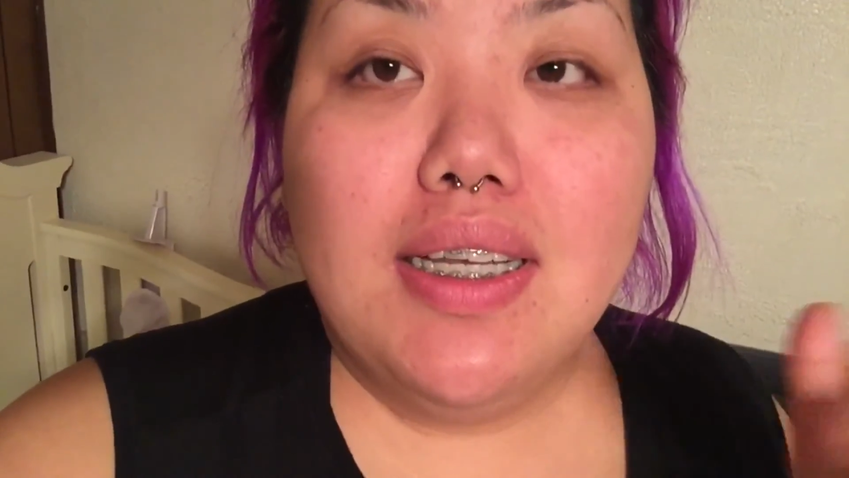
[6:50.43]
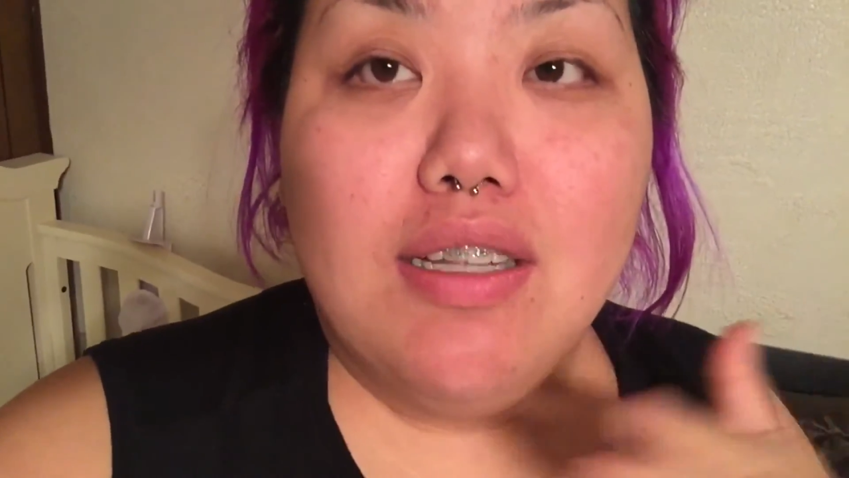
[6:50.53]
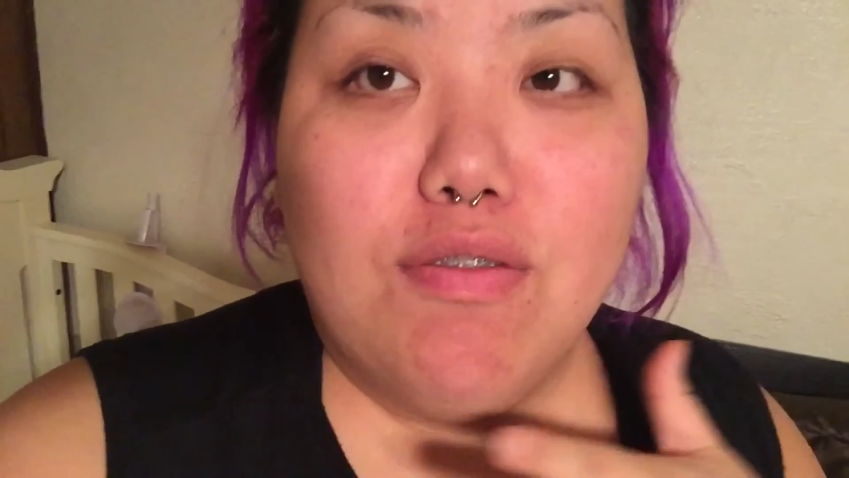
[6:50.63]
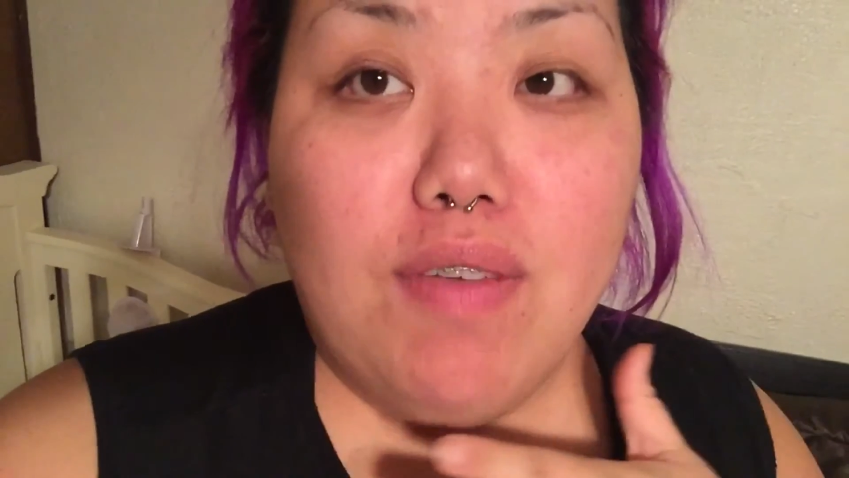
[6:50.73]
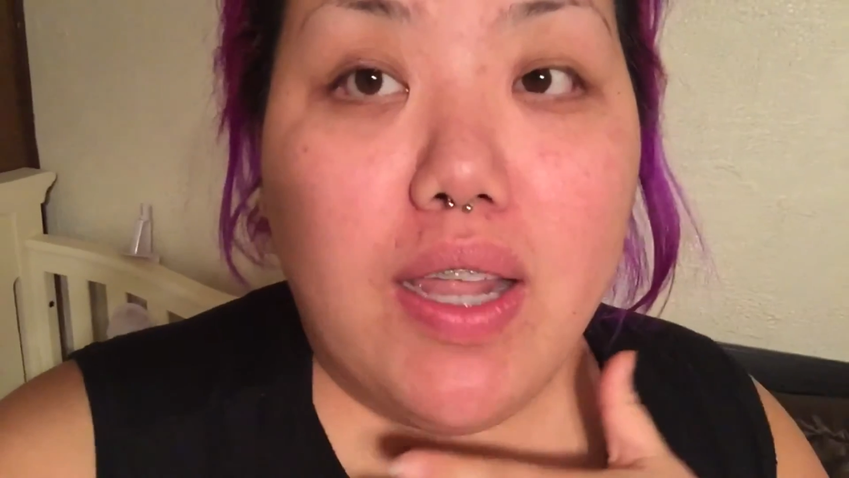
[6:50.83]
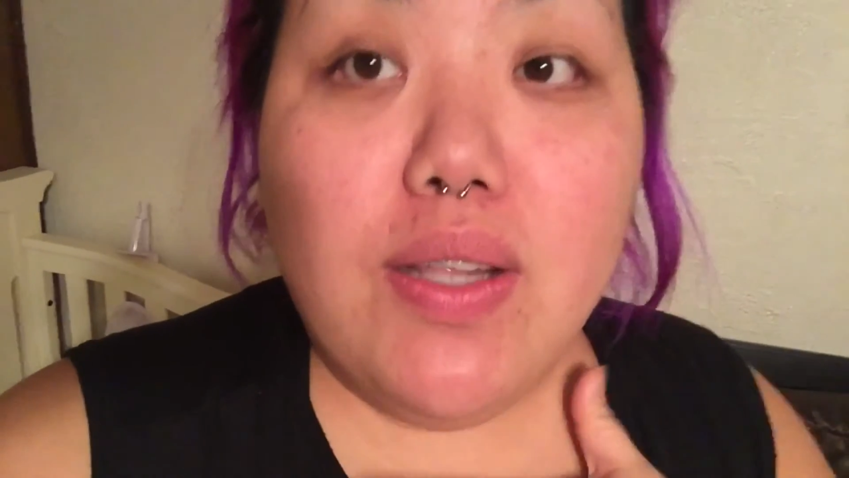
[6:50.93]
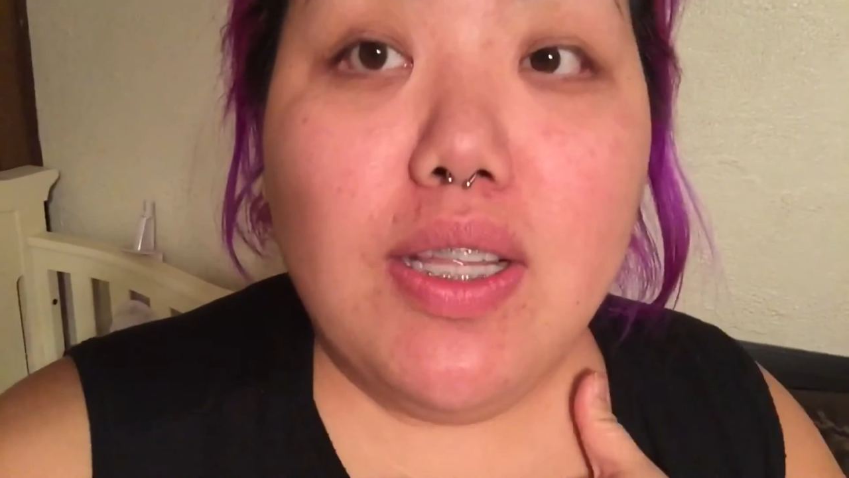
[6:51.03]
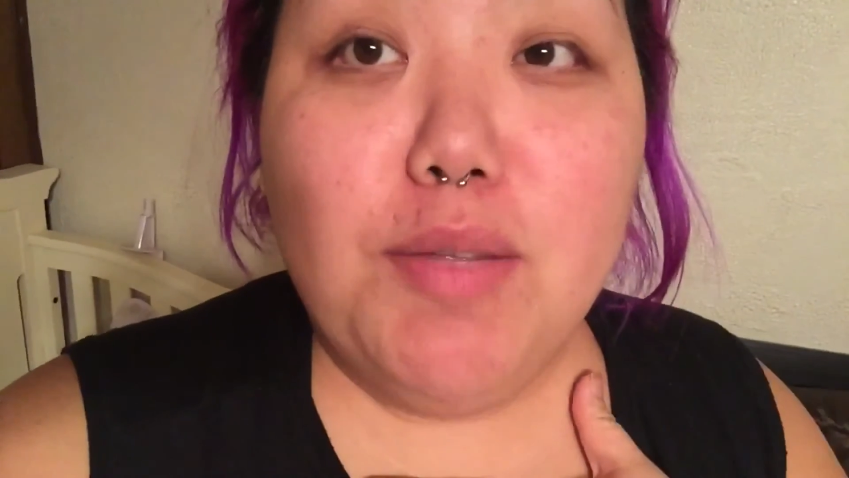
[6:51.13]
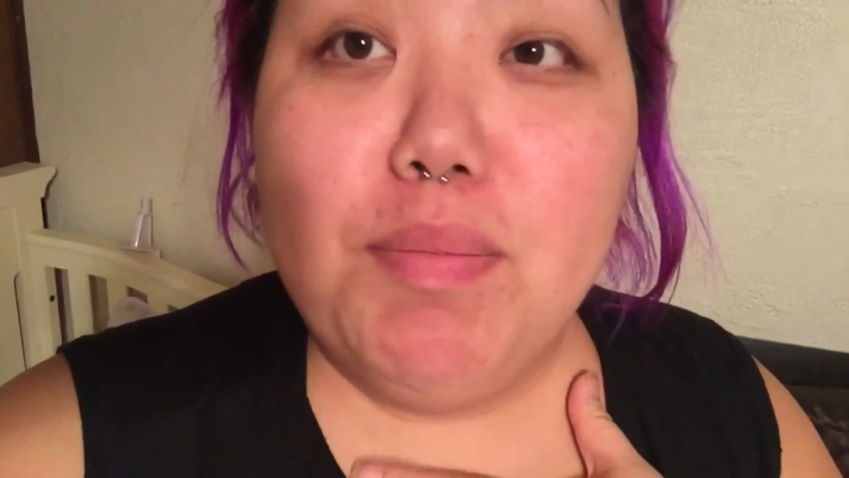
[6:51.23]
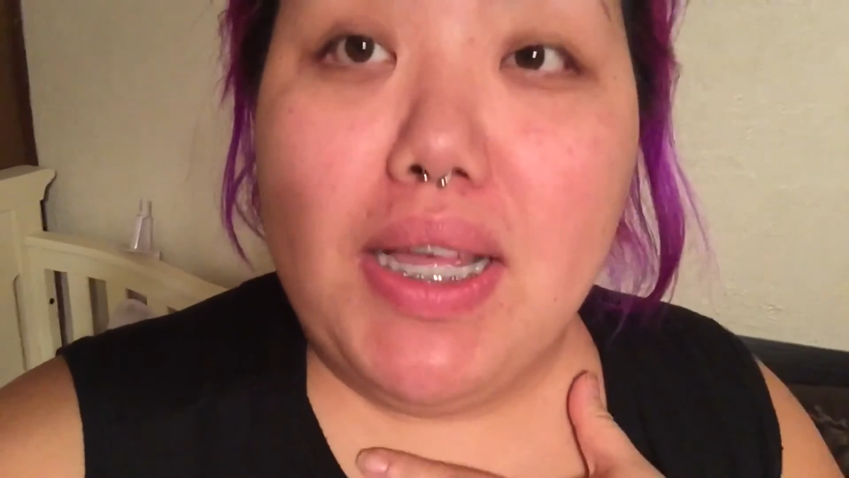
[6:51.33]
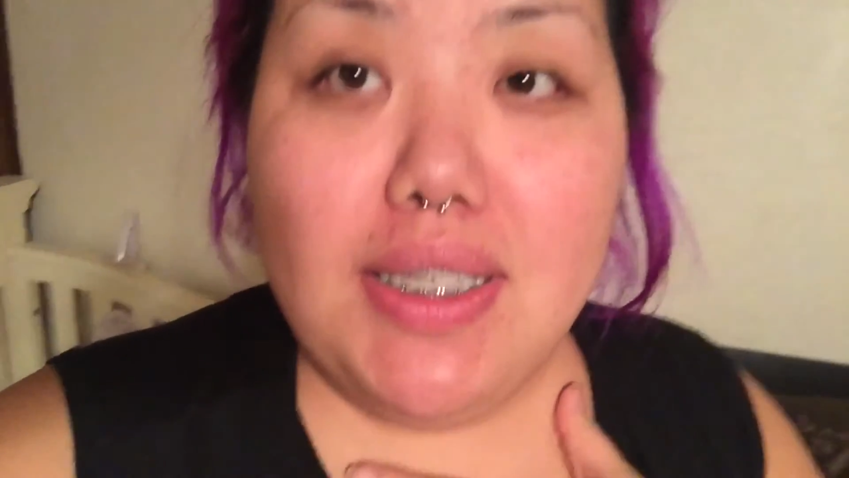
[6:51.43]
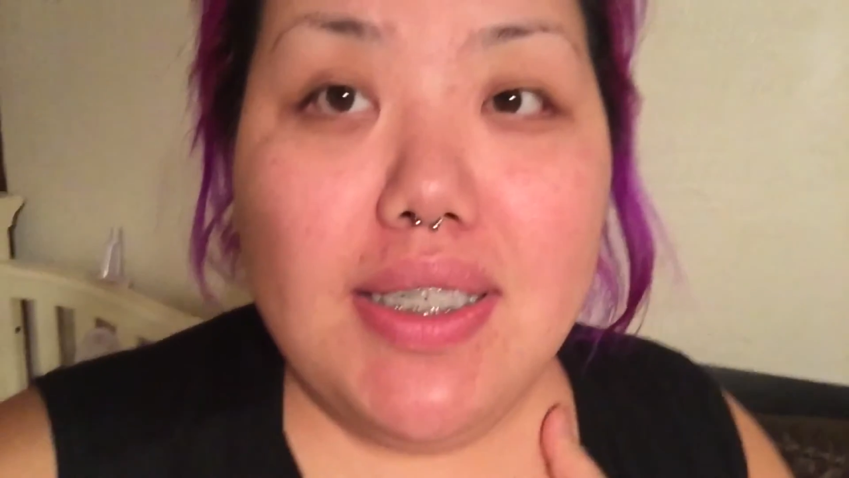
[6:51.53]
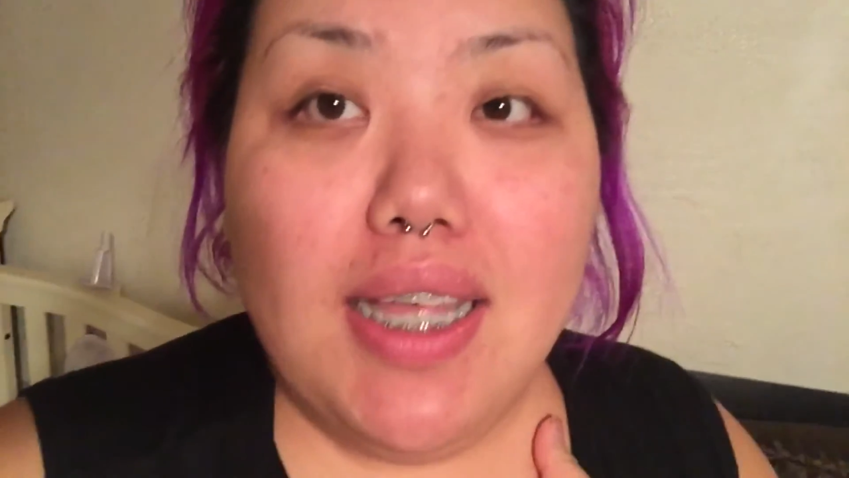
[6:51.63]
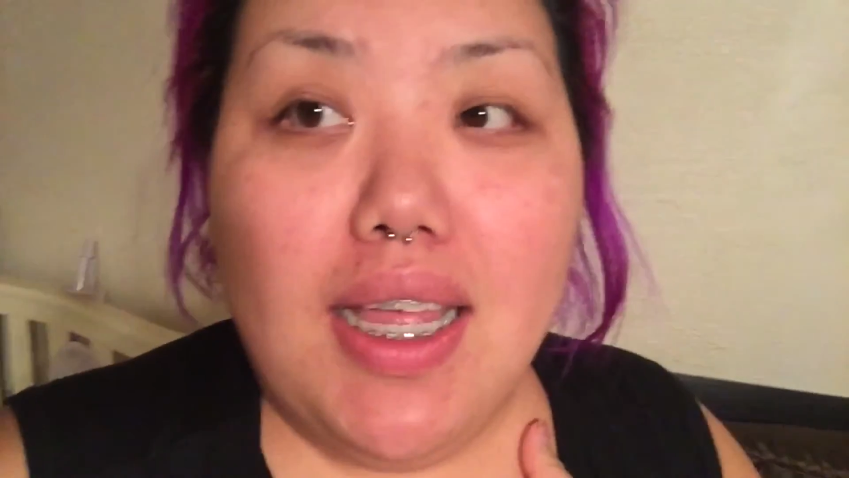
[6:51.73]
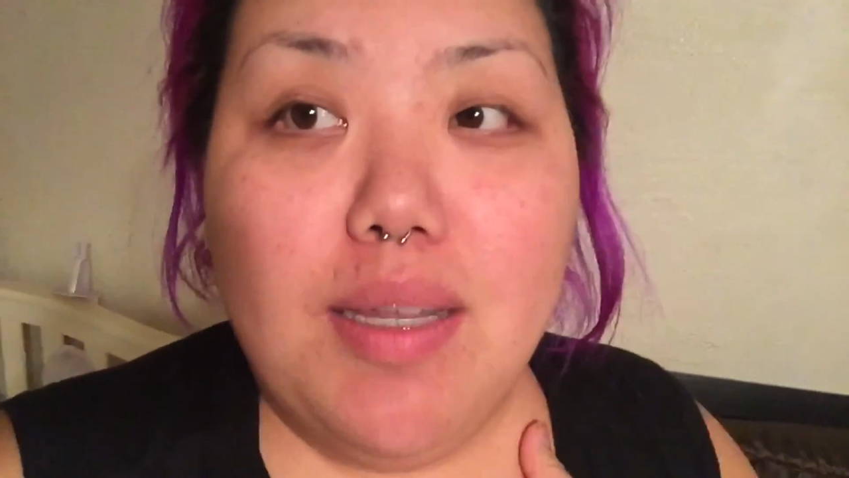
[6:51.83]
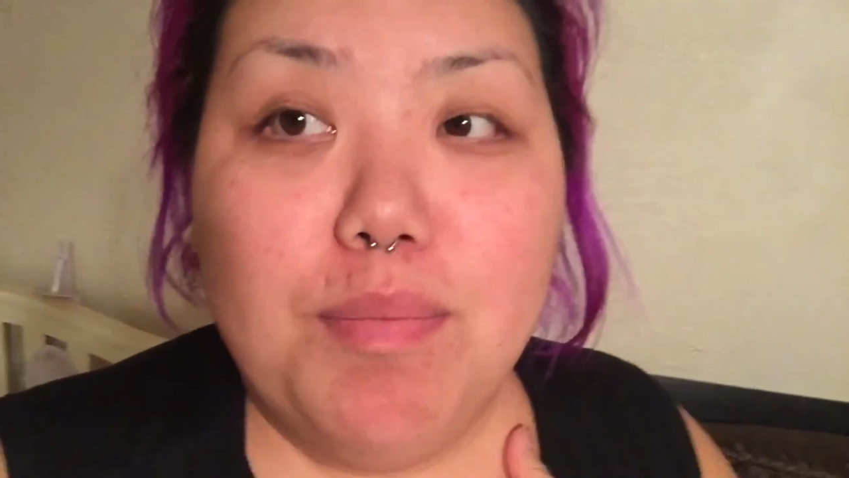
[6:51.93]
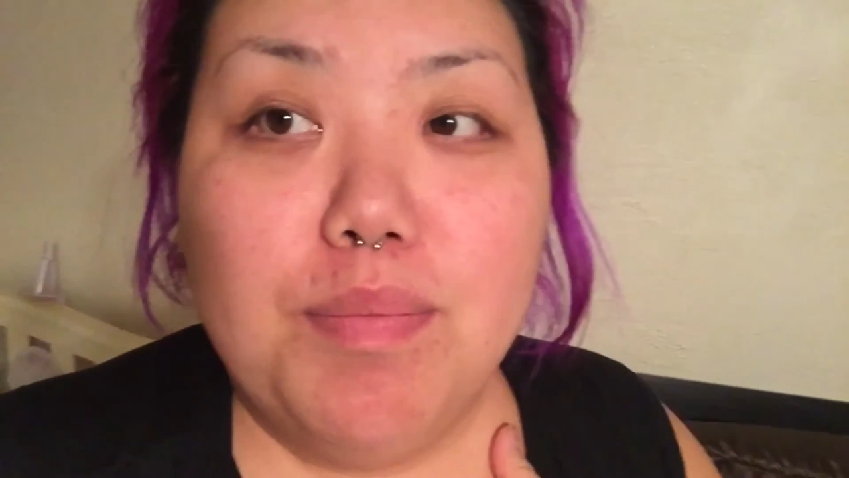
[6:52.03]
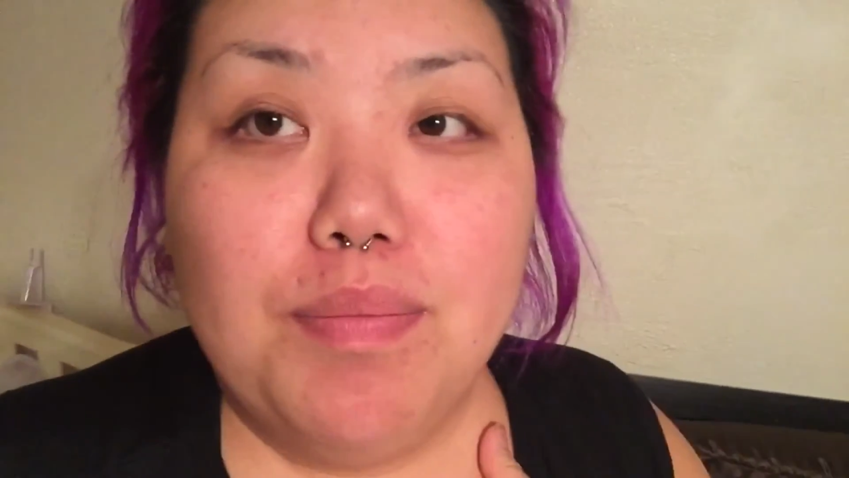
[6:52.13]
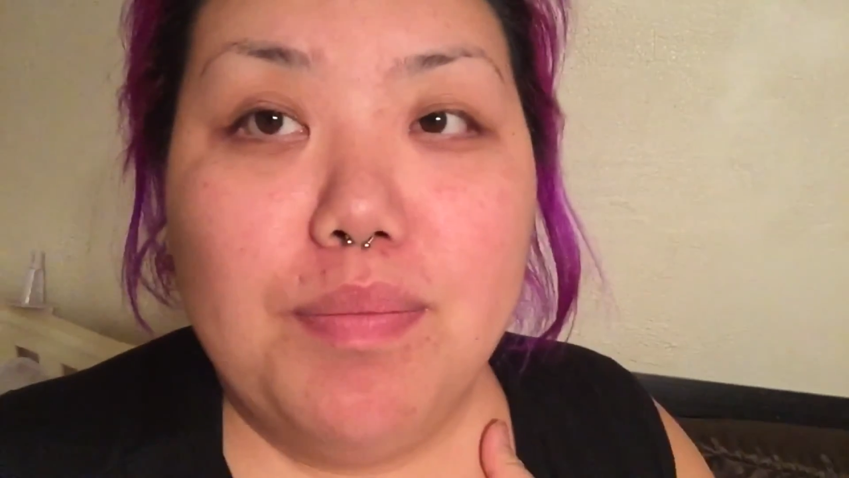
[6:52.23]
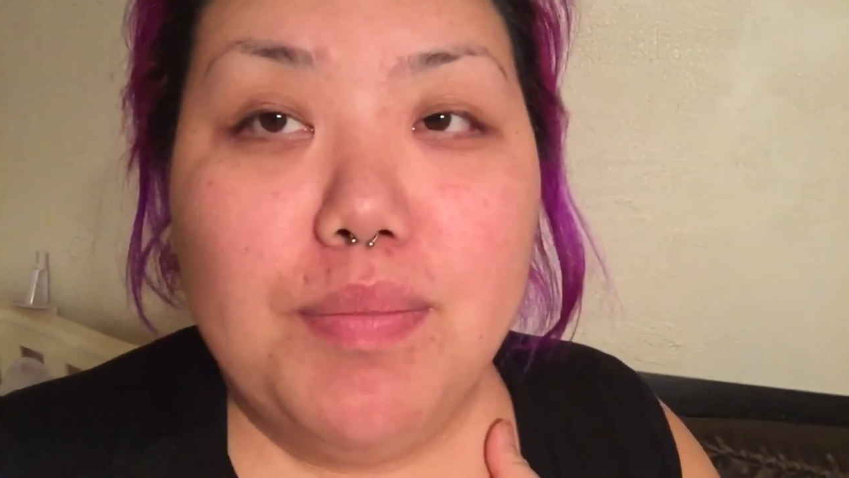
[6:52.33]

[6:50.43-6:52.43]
it's finally bedtime.